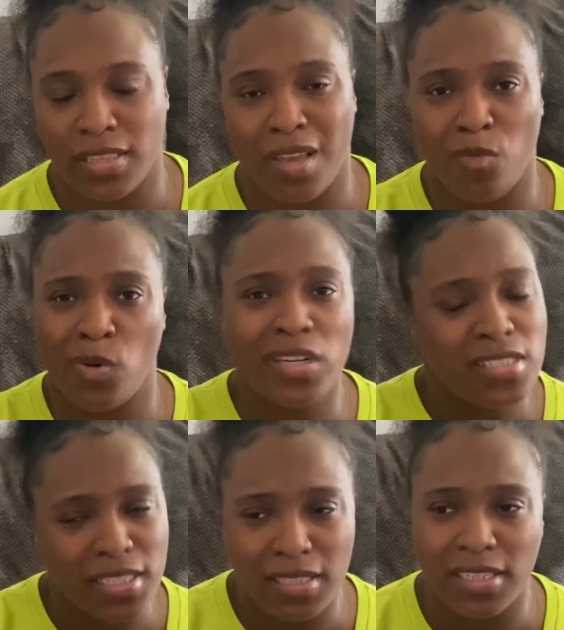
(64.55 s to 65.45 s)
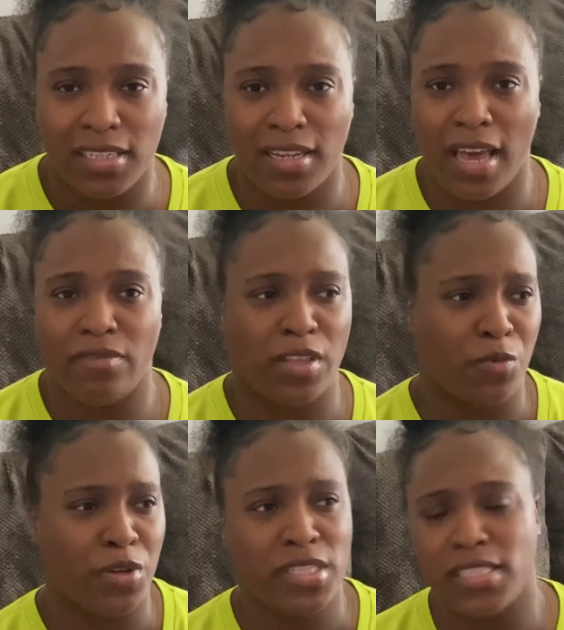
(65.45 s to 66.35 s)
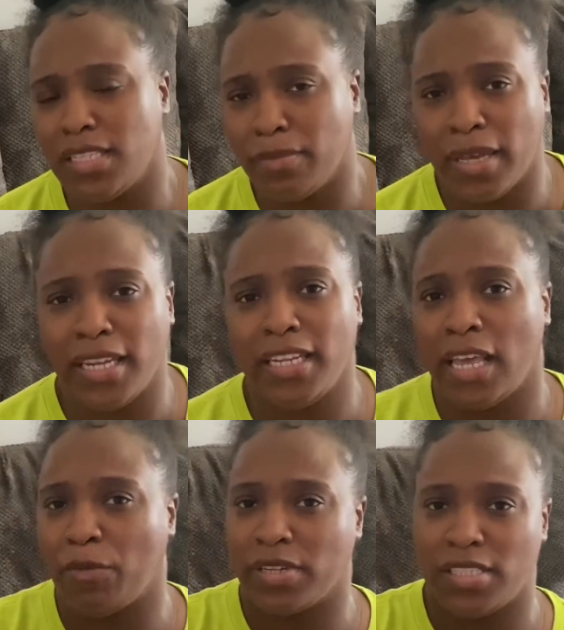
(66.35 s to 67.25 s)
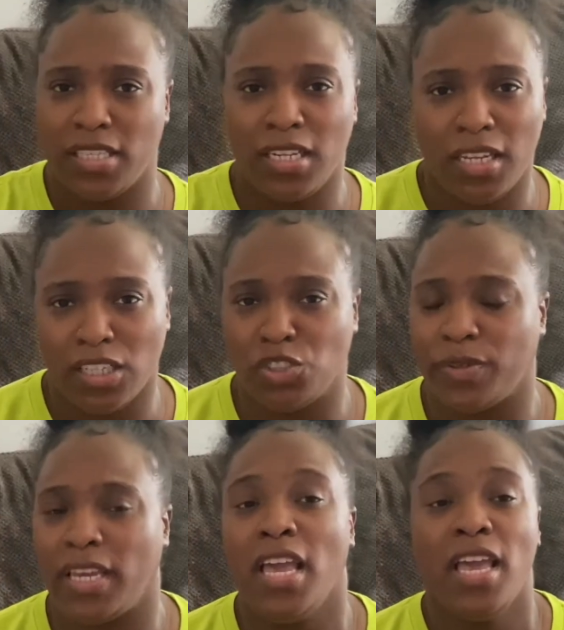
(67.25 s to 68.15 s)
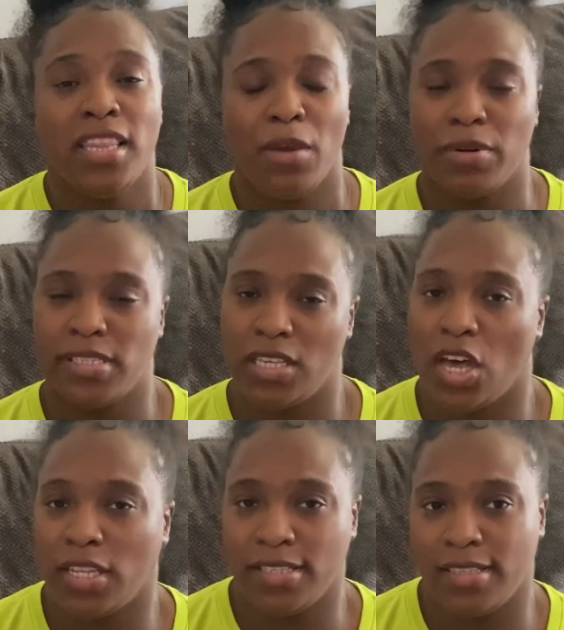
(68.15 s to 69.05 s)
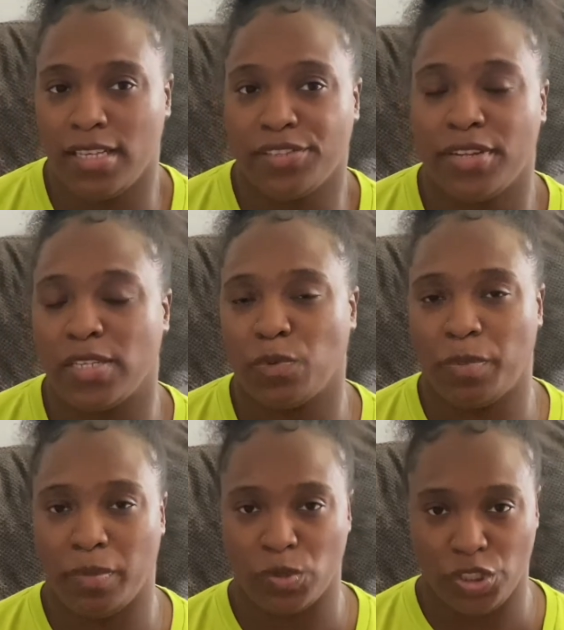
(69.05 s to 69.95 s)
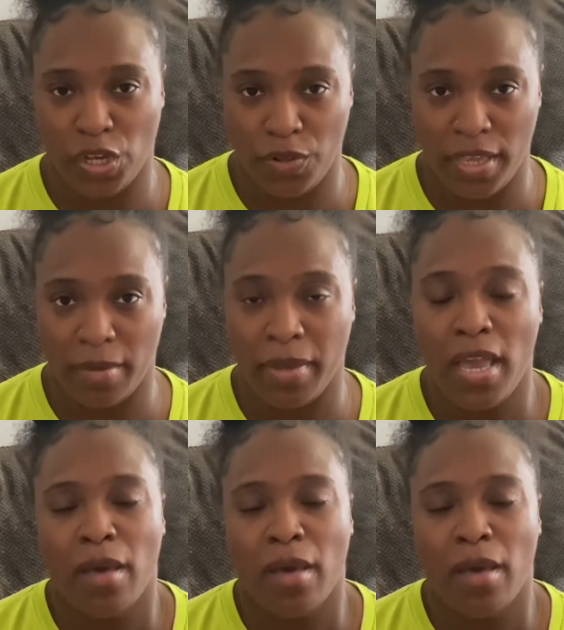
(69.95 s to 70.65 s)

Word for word: They want to see the good life, they want to see the money, they want to see the luxury, they want to see all these things. So that's what people show them.